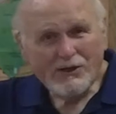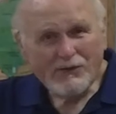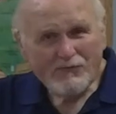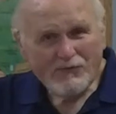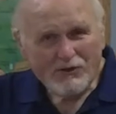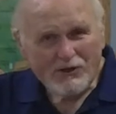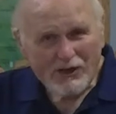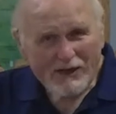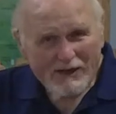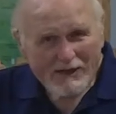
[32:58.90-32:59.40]
of
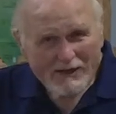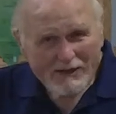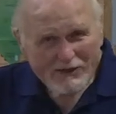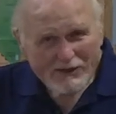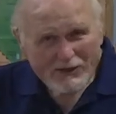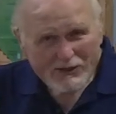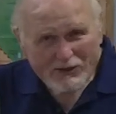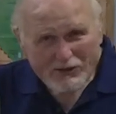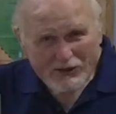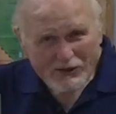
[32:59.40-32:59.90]

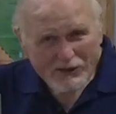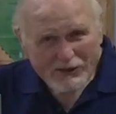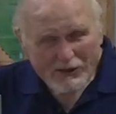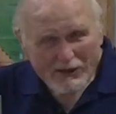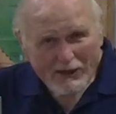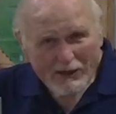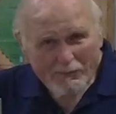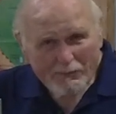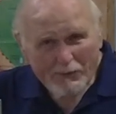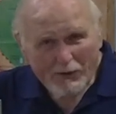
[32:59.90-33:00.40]
Jesus just
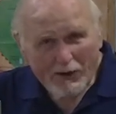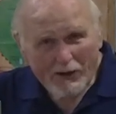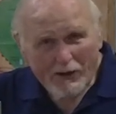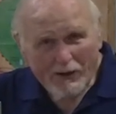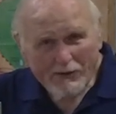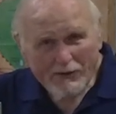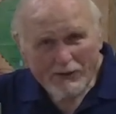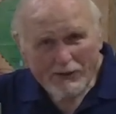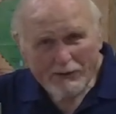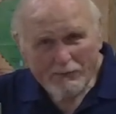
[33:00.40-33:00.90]
like
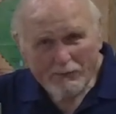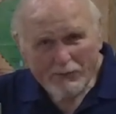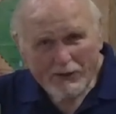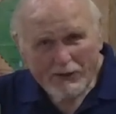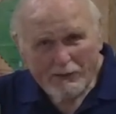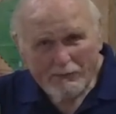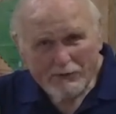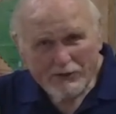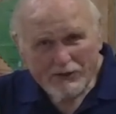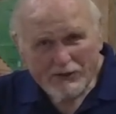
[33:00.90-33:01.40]
Paul did when
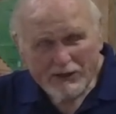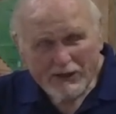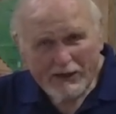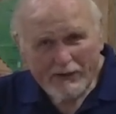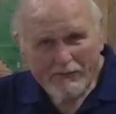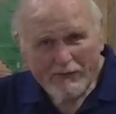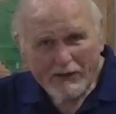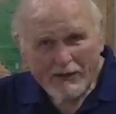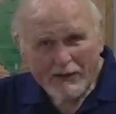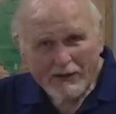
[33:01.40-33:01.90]
he was
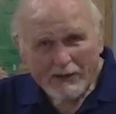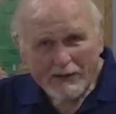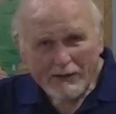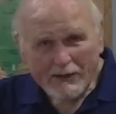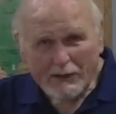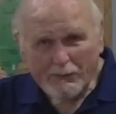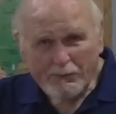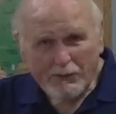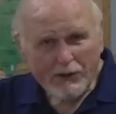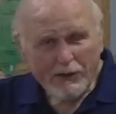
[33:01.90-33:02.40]
saved.
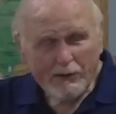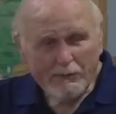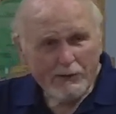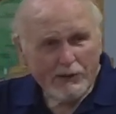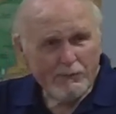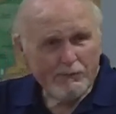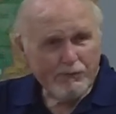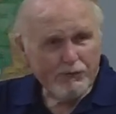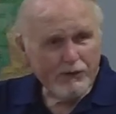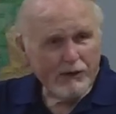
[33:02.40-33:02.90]
They put him
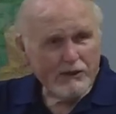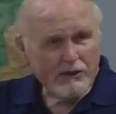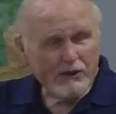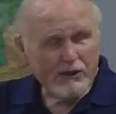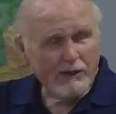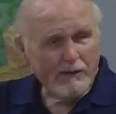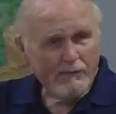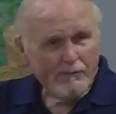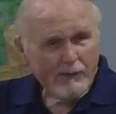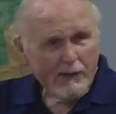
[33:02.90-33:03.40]
in
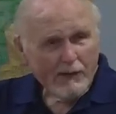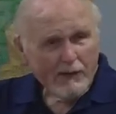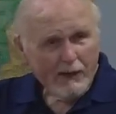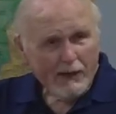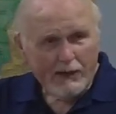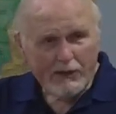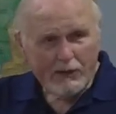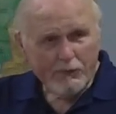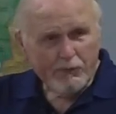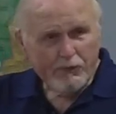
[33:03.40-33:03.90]
prison and the